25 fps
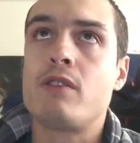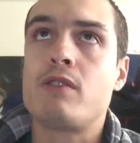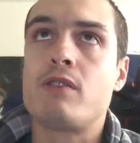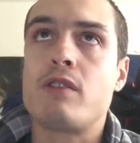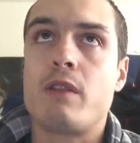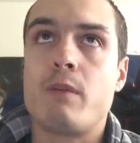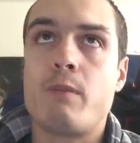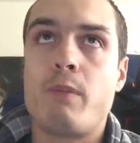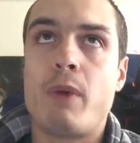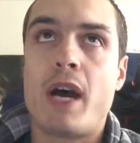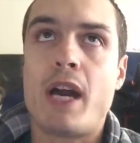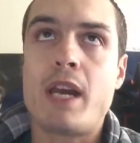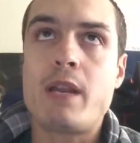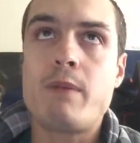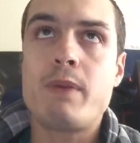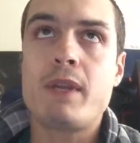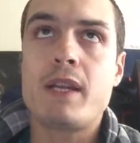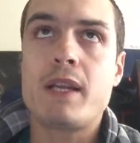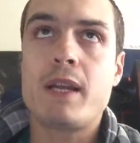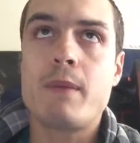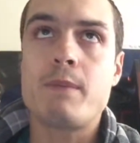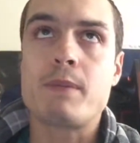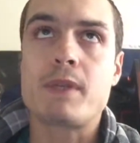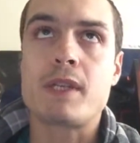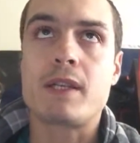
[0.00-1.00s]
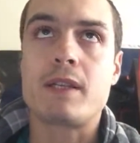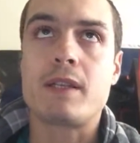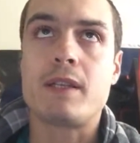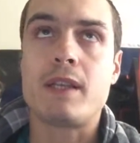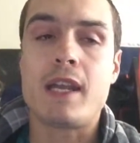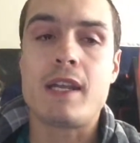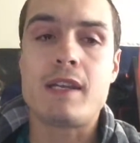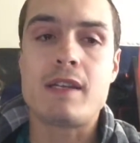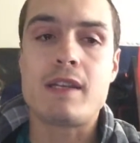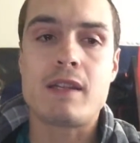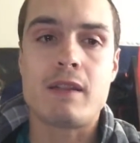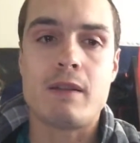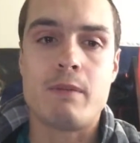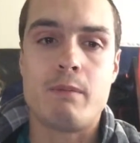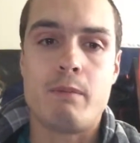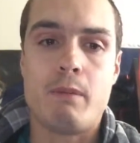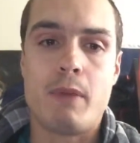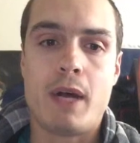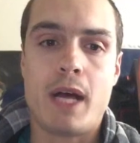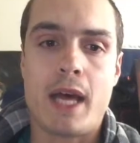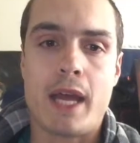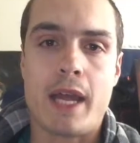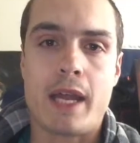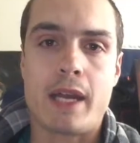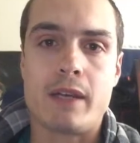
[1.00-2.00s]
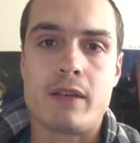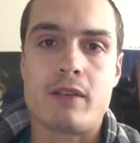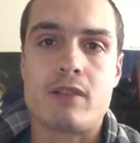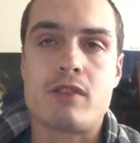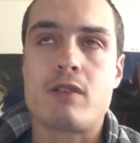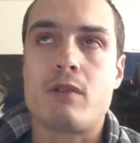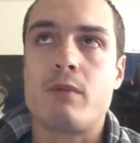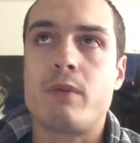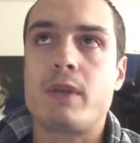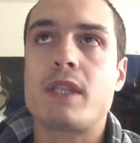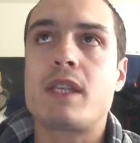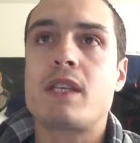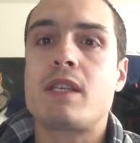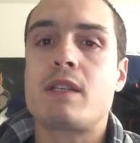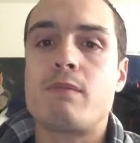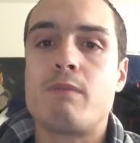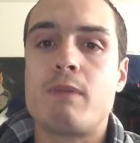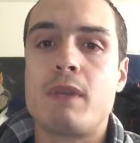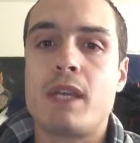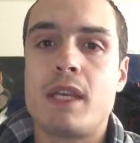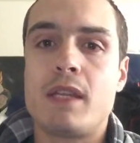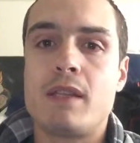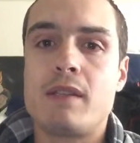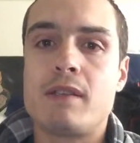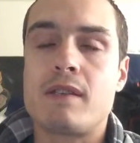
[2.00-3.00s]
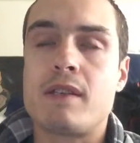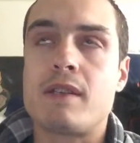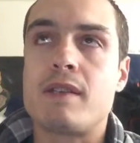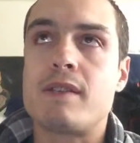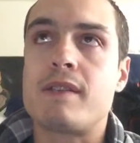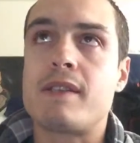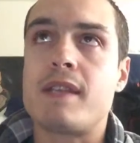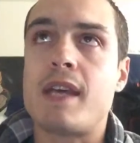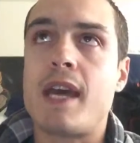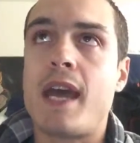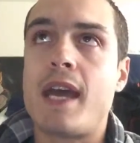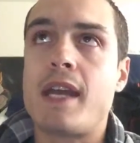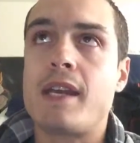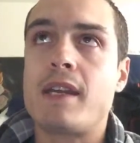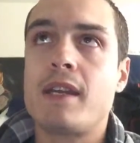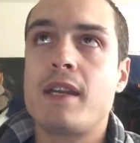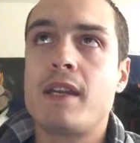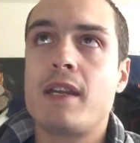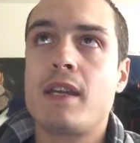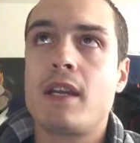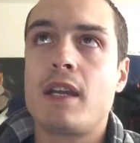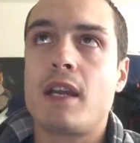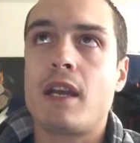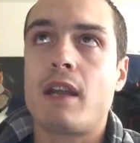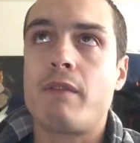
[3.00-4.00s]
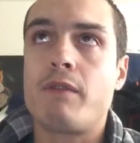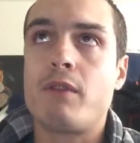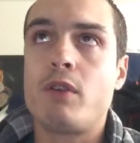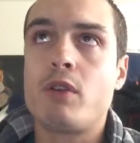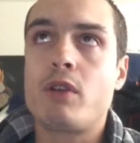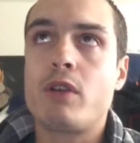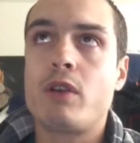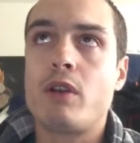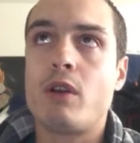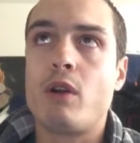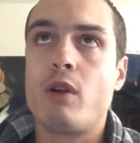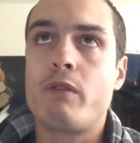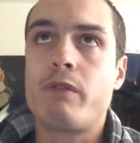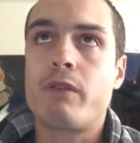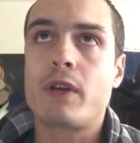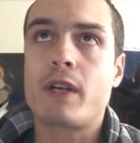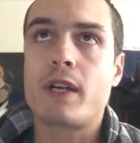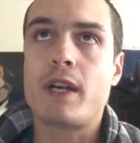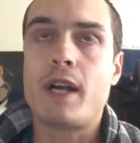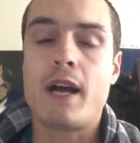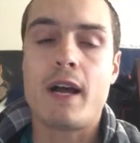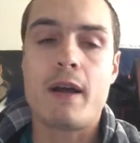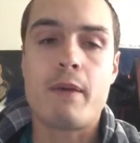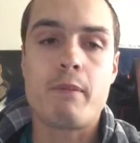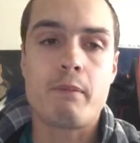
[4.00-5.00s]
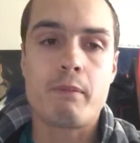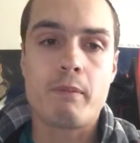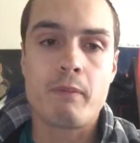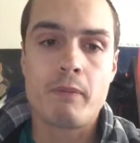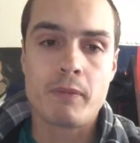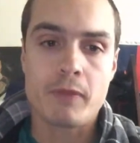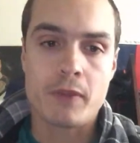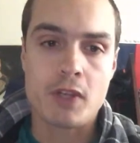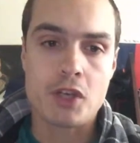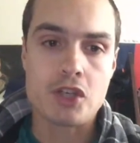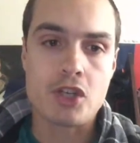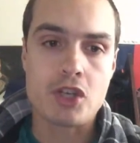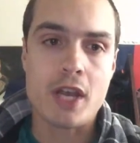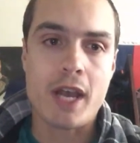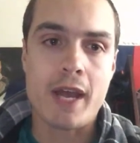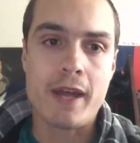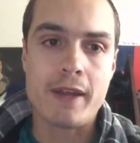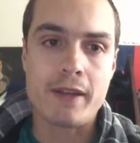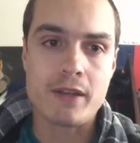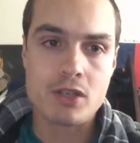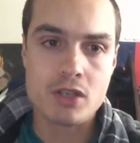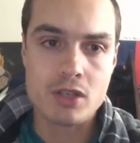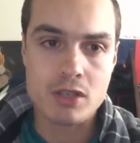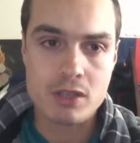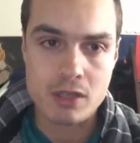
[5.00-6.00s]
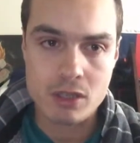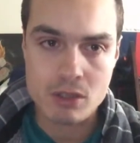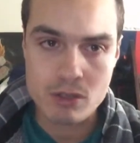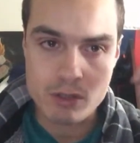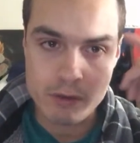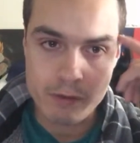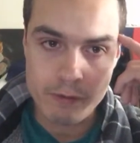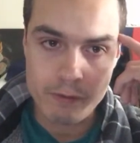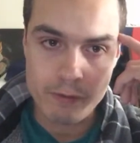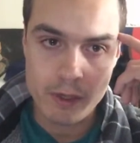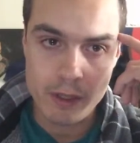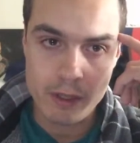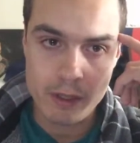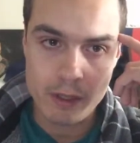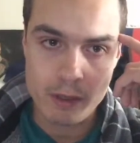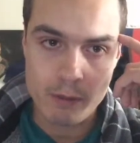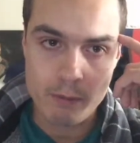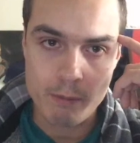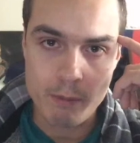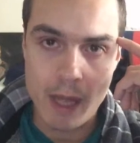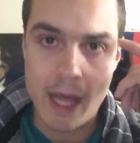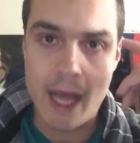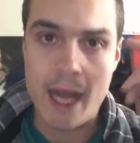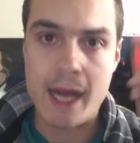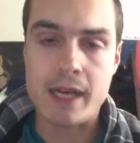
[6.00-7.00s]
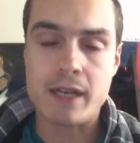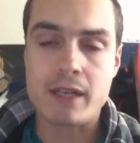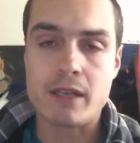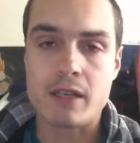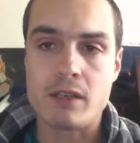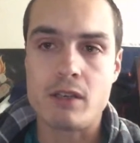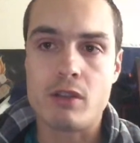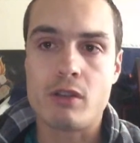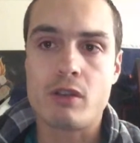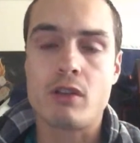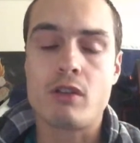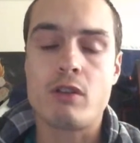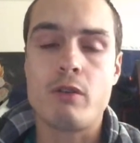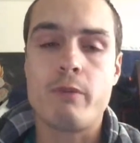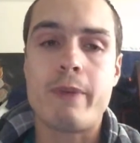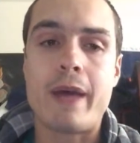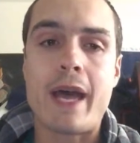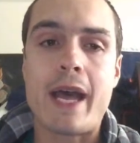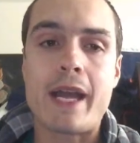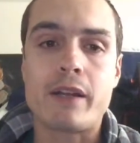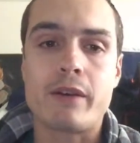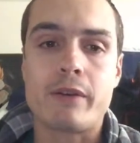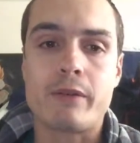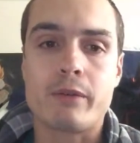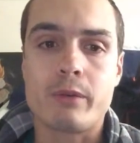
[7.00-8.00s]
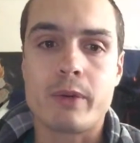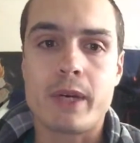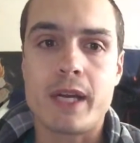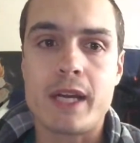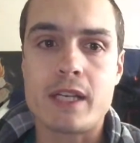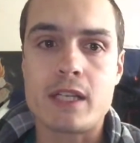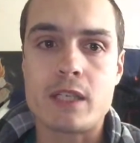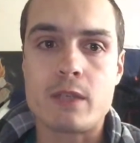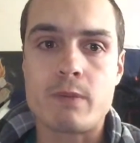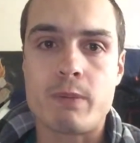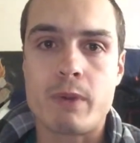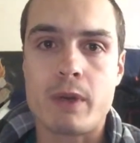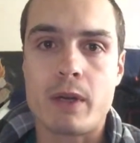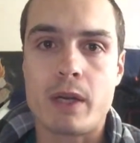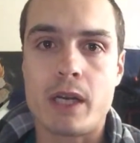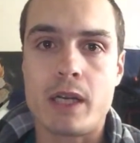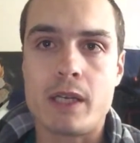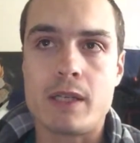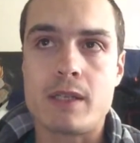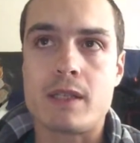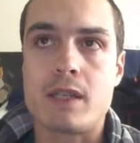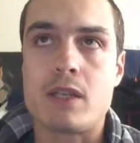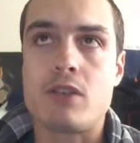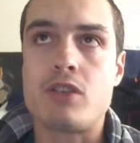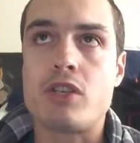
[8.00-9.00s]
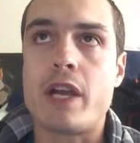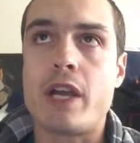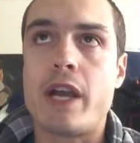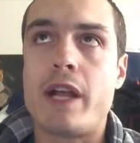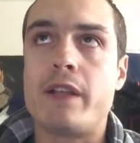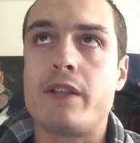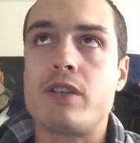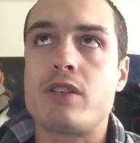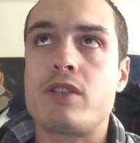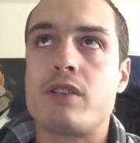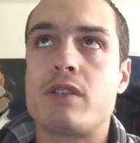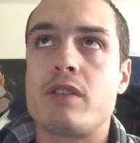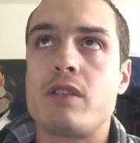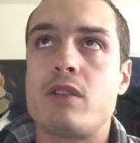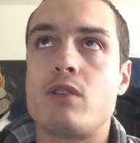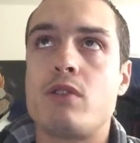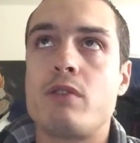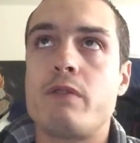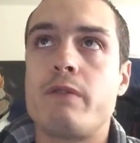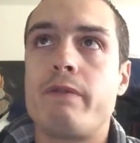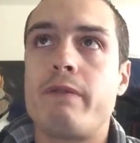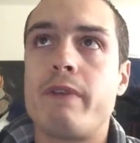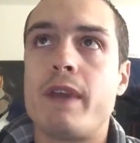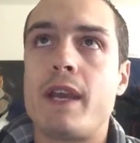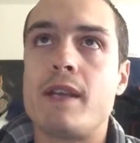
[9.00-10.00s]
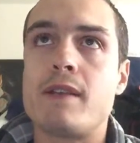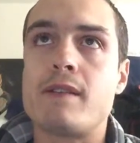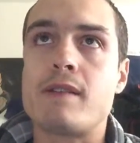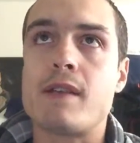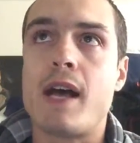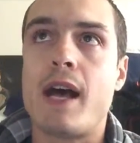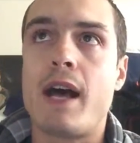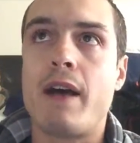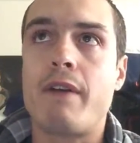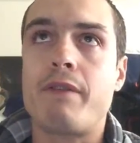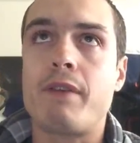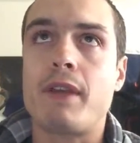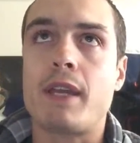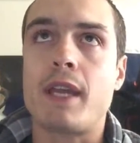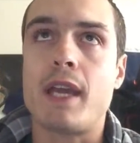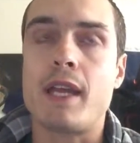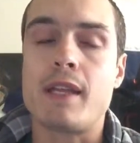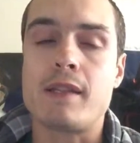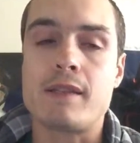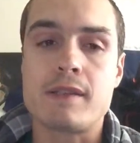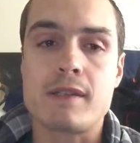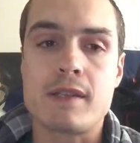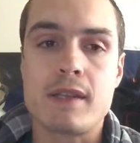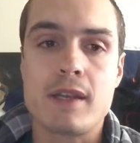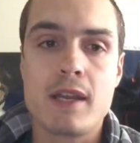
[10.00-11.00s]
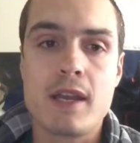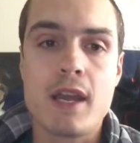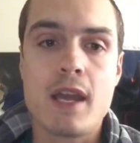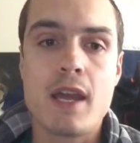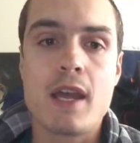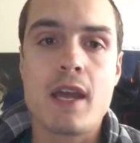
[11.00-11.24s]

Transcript: So the body becomes clay to the mind. So what this means is that if you can overcome the challenges that you feel in your mind, you can go back and re-experience the challenges that you face off against,